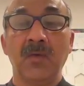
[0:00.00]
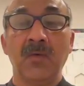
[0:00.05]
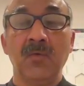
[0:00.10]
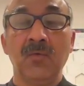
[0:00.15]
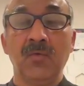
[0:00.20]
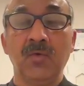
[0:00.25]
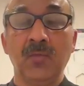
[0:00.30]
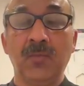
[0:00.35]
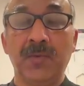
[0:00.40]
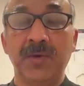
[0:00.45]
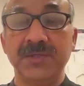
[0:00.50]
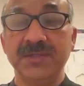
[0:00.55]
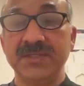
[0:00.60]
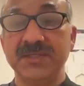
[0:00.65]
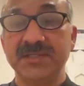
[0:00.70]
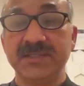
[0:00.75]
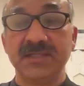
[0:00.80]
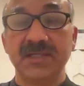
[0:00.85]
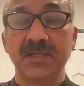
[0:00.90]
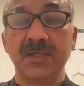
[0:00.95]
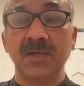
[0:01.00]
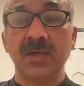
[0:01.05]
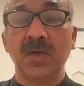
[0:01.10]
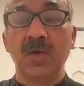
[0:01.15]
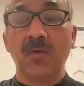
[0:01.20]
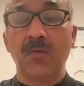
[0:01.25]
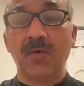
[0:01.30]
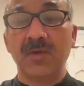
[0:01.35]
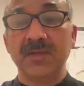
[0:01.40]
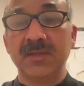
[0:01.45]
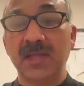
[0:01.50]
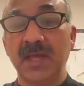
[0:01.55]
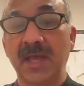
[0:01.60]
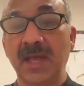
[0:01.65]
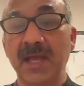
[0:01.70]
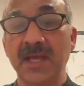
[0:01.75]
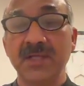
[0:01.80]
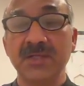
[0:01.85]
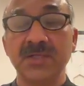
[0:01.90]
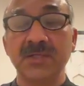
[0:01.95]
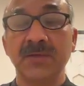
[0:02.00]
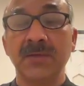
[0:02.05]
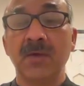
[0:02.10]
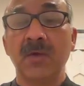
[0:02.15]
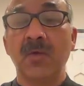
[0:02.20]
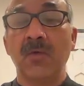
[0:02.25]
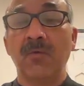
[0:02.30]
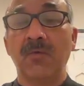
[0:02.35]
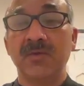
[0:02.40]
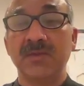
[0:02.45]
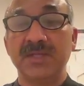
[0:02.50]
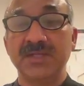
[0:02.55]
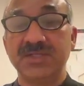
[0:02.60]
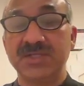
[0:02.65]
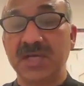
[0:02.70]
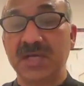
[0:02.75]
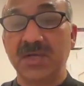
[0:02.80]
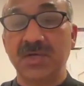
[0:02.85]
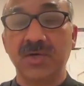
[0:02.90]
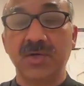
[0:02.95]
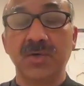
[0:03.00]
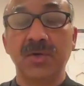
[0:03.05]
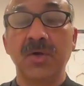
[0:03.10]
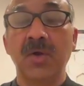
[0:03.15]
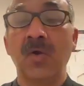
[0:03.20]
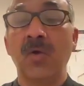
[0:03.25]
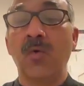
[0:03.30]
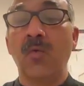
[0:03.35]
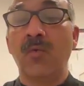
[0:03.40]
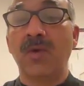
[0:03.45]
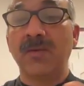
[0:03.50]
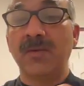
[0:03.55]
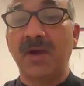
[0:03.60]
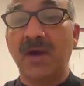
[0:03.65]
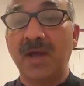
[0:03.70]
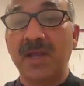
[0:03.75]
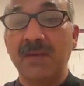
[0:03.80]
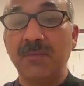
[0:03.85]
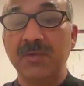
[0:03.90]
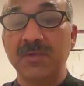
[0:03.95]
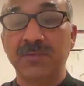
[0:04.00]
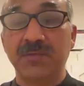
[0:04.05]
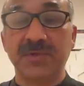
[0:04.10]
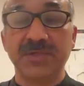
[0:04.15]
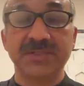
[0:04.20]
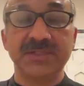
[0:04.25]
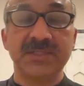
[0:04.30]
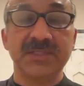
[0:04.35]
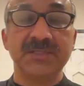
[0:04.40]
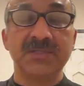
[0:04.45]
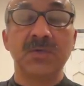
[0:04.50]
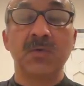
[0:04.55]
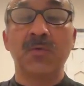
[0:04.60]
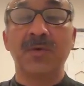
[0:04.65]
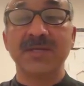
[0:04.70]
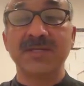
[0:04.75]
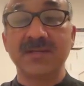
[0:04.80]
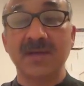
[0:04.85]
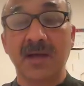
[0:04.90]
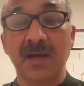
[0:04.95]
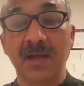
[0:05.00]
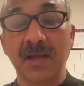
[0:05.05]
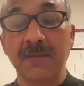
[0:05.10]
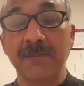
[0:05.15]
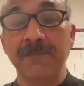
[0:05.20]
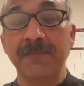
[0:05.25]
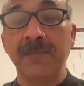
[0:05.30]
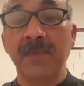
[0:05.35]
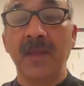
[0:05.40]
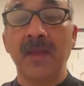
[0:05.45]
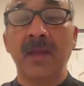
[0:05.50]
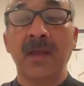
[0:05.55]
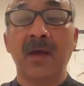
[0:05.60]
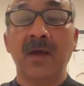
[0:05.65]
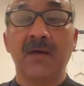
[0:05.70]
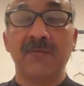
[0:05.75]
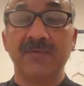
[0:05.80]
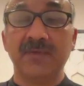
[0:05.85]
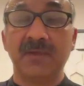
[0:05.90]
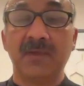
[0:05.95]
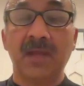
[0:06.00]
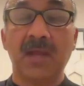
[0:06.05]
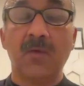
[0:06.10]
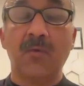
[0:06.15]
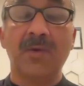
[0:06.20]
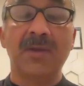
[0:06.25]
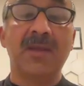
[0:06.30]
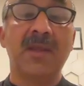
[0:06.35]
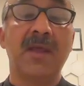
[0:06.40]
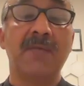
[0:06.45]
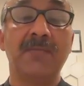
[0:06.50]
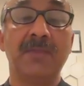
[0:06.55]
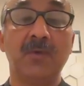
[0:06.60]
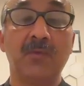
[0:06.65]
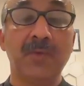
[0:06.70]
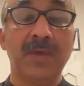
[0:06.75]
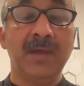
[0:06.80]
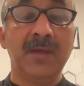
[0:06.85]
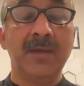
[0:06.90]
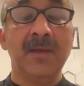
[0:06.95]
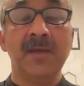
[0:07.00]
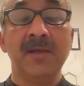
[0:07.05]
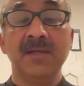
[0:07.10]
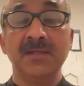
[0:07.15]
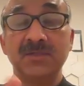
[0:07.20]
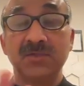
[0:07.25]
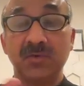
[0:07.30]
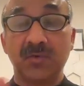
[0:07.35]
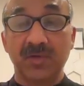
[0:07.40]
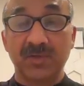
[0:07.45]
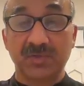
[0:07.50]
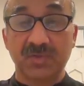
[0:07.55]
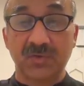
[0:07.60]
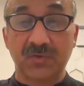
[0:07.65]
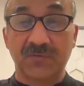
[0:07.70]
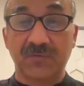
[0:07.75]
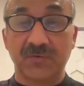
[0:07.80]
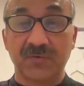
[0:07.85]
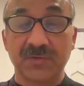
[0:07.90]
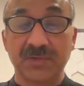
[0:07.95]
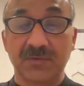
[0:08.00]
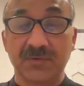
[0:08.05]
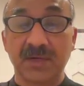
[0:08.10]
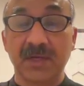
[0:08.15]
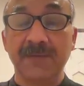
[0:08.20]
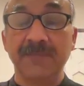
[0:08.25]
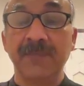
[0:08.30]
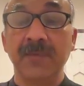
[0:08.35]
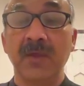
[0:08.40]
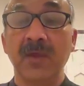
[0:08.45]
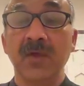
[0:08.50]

Who purchased it, what the age, what the gender, what item was purchased, what time of the day, what day of the week, so on and so forth, right?